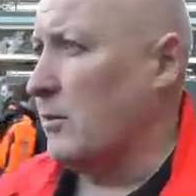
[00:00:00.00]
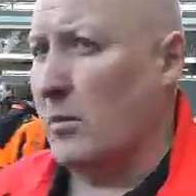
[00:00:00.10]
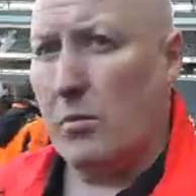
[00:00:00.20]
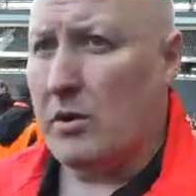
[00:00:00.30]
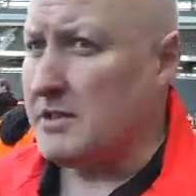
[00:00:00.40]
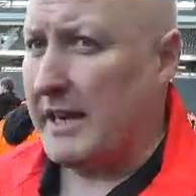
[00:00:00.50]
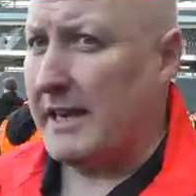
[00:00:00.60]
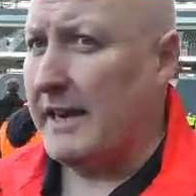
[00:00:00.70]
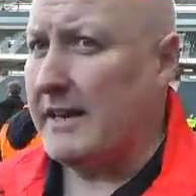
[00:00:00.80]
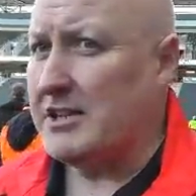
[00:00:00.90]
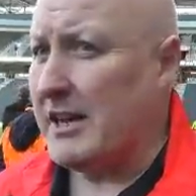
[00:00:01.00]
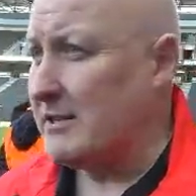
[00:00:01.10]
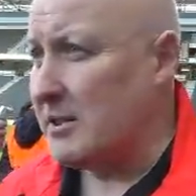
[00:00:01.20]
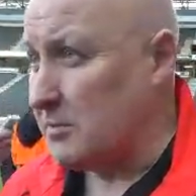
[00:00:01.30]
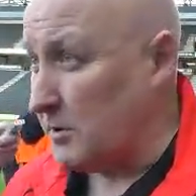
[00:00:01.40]
we weren't taking any
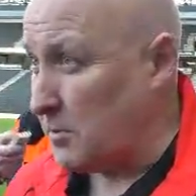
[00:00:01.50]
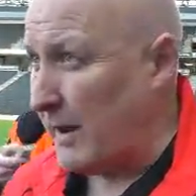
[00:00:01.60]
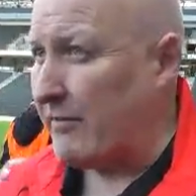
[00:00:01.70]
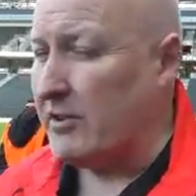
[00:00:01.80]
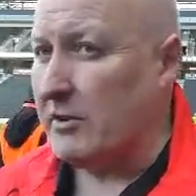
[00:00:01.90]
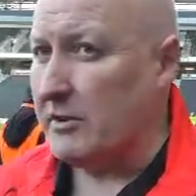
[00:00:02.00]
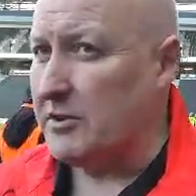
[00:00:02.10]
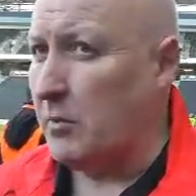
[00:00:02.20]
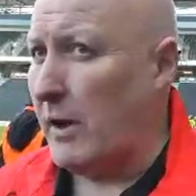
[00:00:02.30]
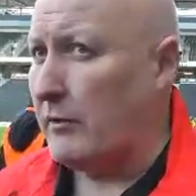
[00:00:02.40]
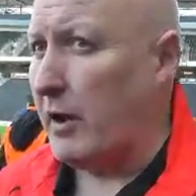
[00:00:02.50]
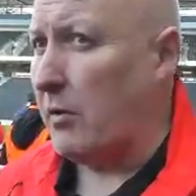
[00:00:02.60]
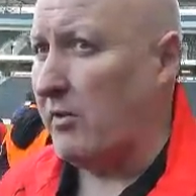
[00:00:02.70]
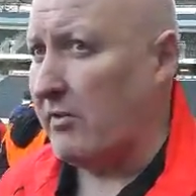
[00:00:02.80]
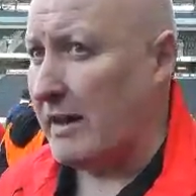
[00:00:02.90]
chances, which we haven't done, as you well
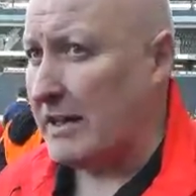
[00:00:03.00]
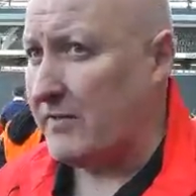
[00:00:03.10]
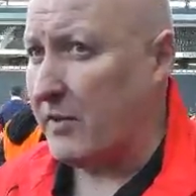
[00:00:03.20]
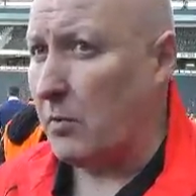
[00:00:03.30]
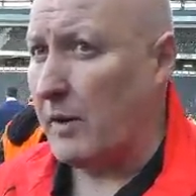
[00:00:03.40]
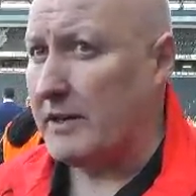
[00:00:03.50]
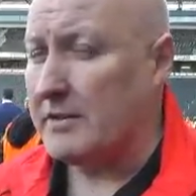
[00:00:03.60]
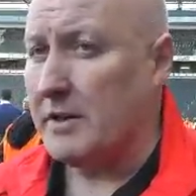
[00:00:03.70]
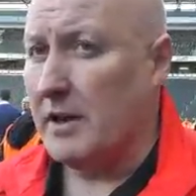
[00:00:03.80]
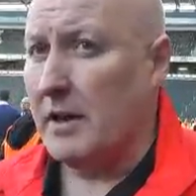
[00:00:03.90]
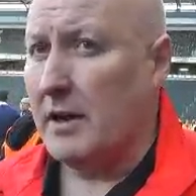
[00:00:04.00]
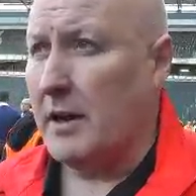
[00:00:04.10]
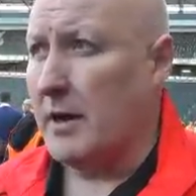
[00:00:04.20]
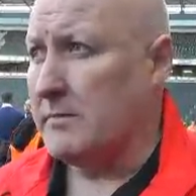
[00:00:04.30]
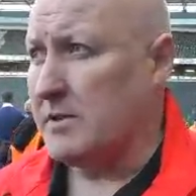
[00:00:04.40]
know, over the last few weeks.
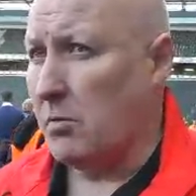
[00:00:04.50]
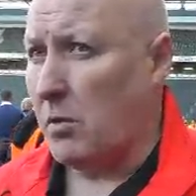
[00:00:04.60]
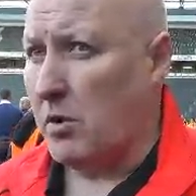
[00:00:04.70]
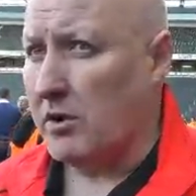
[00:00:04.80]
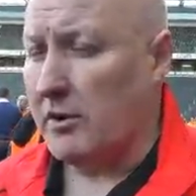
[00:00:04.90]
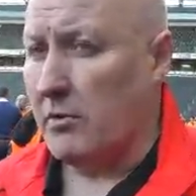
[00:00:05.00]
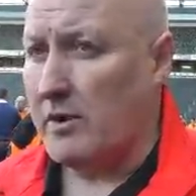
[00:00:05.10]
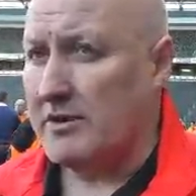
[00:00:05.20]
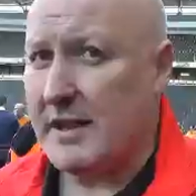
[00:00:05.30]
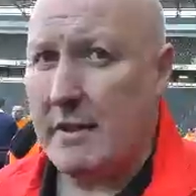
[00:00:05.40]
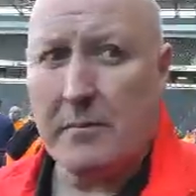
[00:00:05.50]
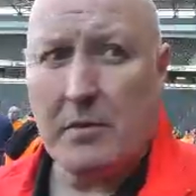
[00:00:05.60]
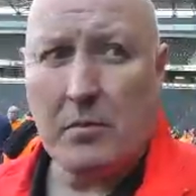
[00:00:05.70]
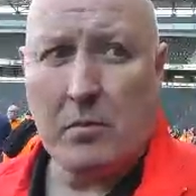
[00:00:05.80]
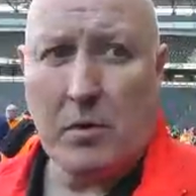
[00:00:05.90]
So we weren't going to risk that,
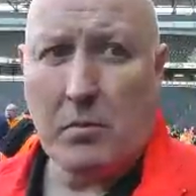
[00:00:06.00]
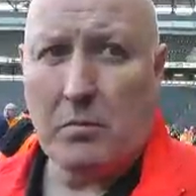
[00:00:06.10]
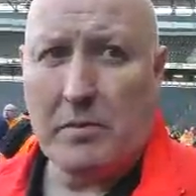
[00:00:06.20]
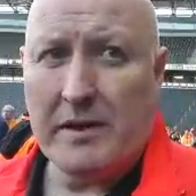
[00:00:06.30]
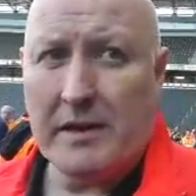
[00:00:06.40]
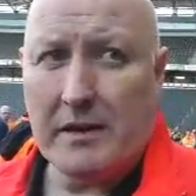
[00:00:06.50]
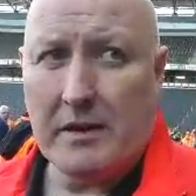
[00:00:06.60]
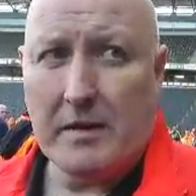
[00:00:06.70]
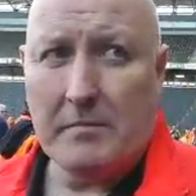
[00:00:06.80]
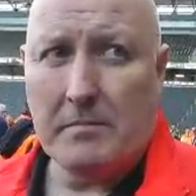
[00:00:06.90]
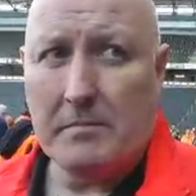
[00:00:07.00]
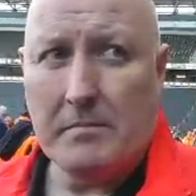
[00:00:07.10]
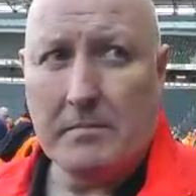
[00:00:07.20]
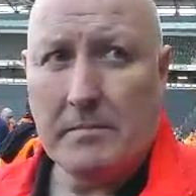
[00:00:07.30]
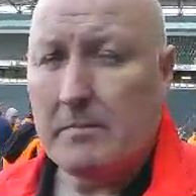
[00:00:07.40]
but we will be
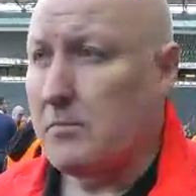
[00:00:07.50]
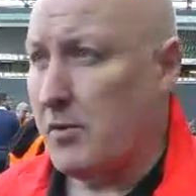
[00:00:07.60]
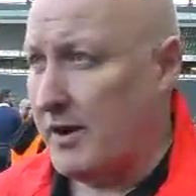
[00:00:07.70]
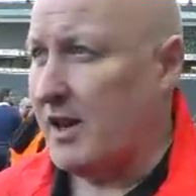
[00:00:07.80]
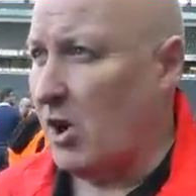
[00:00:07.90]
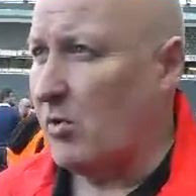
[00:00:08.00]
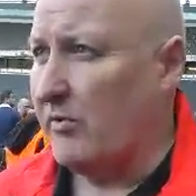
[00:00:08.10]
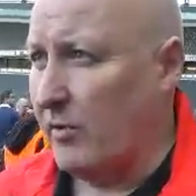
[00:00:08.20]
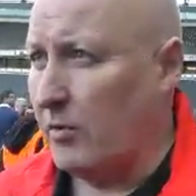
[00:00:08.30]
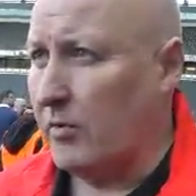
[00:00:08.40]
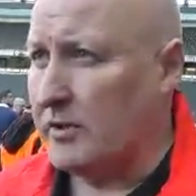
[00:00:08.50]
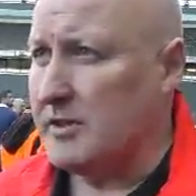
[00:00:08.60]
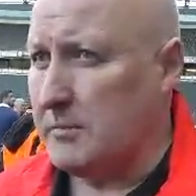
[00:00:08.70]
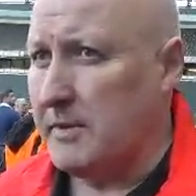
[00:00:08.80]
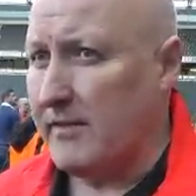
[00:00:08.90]
pretty hopeful that
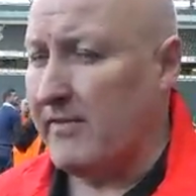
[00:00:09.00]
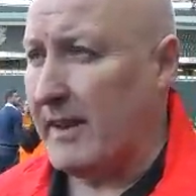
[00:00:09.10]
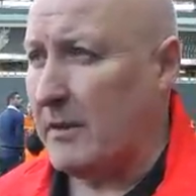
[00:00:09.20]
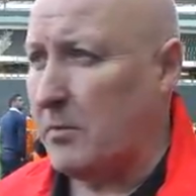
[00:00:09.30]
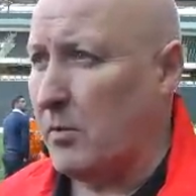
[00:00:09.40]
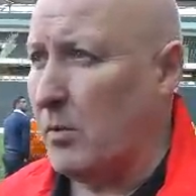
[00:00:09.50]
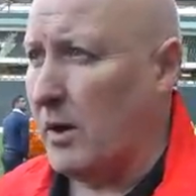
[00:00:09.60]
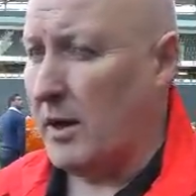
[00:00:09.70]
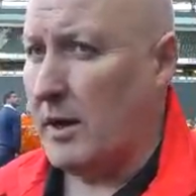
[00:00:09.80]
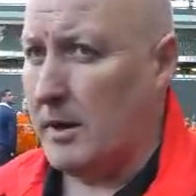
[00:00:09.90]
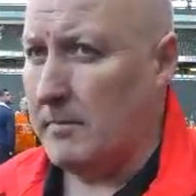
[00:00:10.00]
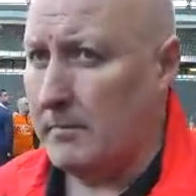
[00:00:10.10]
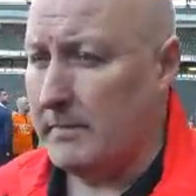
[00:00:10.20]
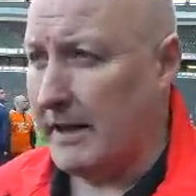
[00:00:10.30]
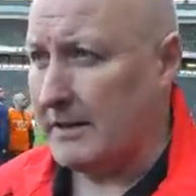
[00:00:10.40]
he'll be available
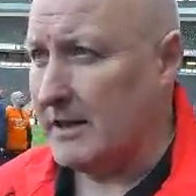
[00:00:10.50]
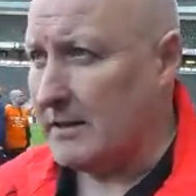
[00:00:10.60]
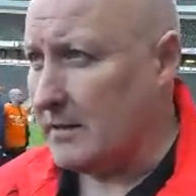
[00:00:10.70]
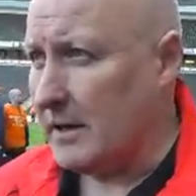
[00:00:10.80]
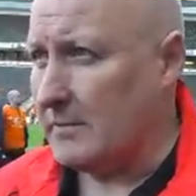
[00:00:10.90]
next Saturday.